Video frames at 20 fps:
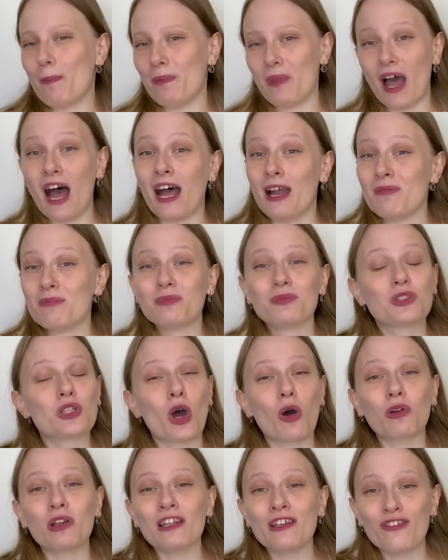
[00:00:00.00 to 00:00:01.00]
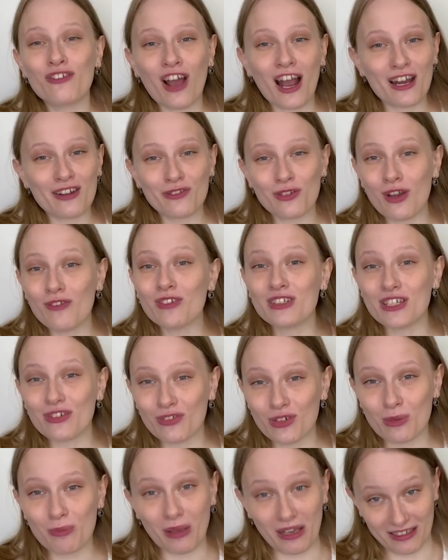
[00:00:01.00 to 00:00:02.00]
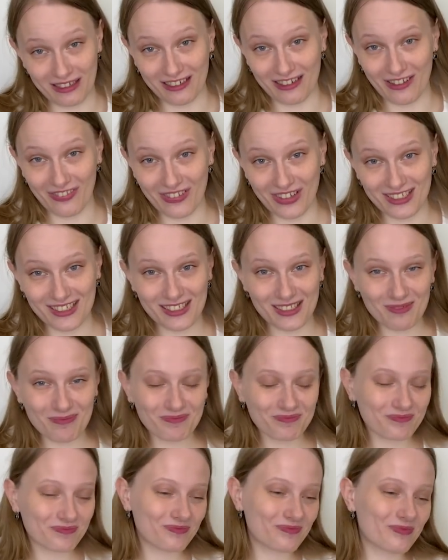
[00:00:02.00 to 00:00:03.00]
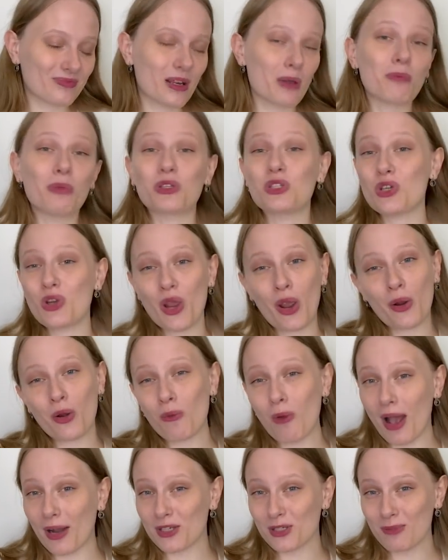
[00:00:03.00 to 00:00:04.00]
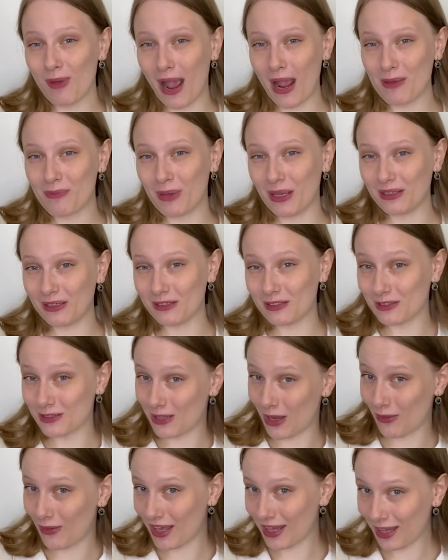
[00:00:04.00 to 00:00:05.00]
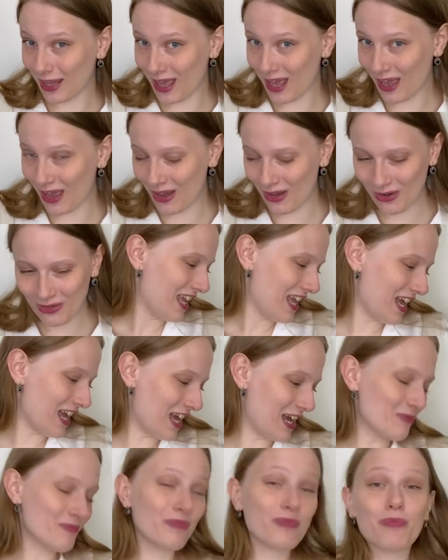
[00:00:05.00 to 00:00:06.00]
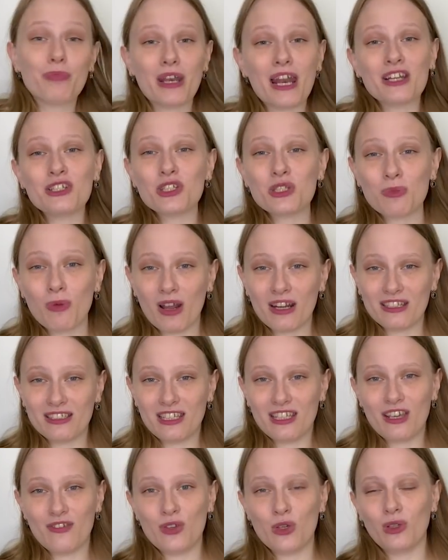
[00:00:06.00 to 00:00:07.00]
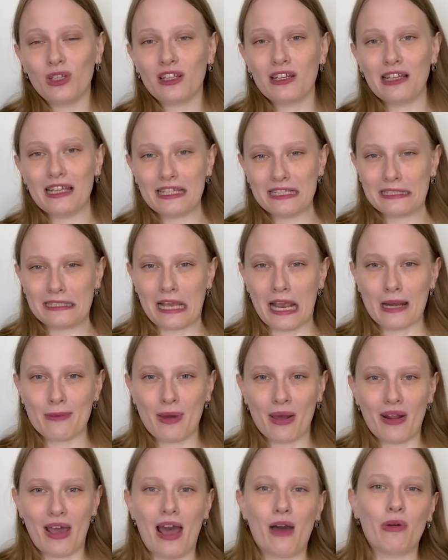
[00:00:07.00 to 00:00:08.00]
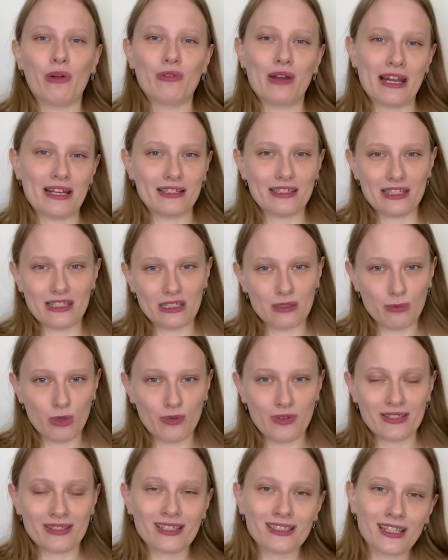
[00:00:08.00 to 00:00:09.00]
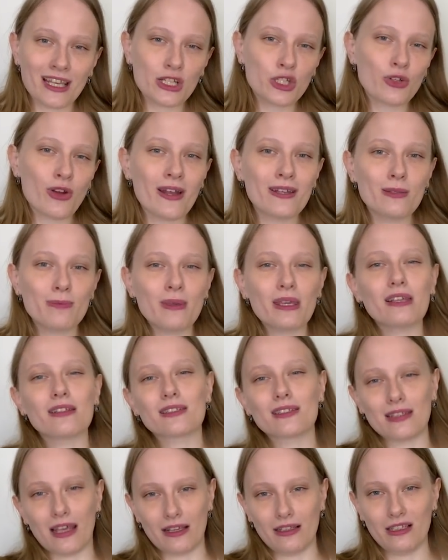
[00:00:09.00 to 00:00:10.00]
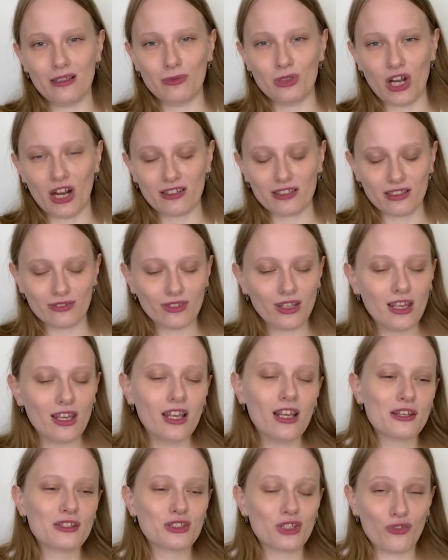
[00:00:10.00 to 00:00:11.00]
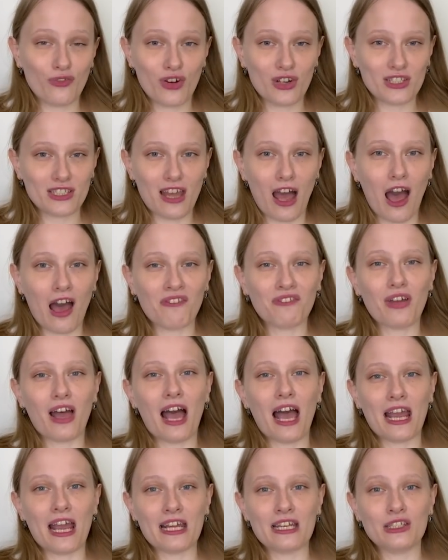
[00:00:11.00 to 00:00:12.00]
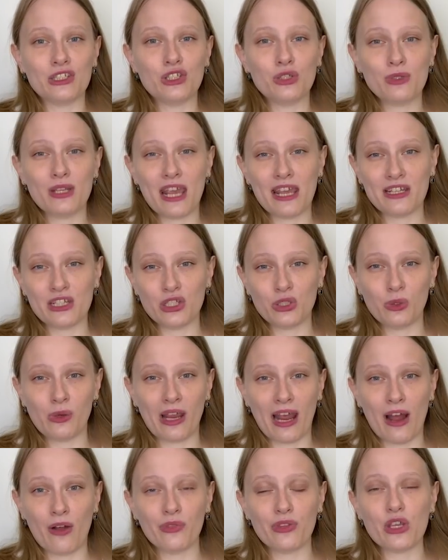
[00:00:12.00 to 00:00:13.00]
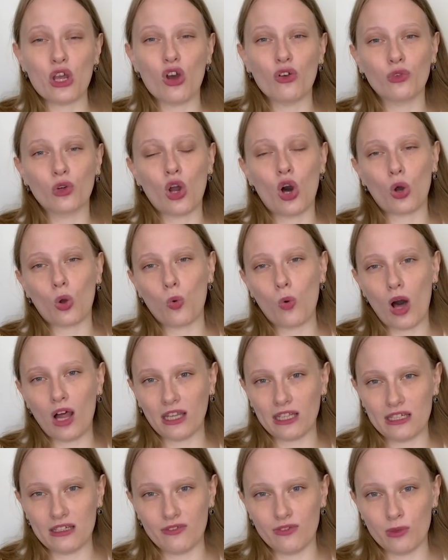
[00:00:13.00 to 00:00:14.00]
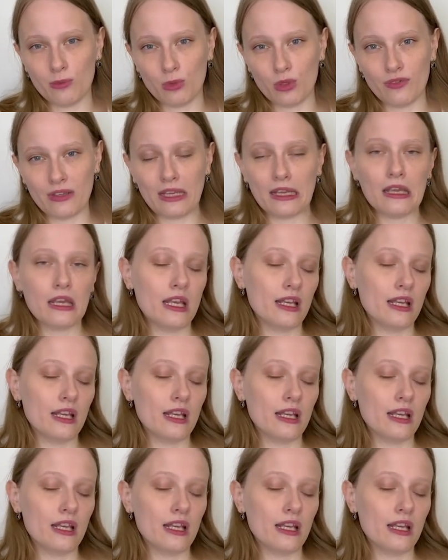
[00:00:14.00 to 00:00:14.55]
I'm totally fine if you have a different opinion on this. But you're here to watch my opinion, so hello! But I just wanted to give you a little insight about how I rank these movies, because I tried to be slightly objective. So first off, I do take into account the overall quality of the movie.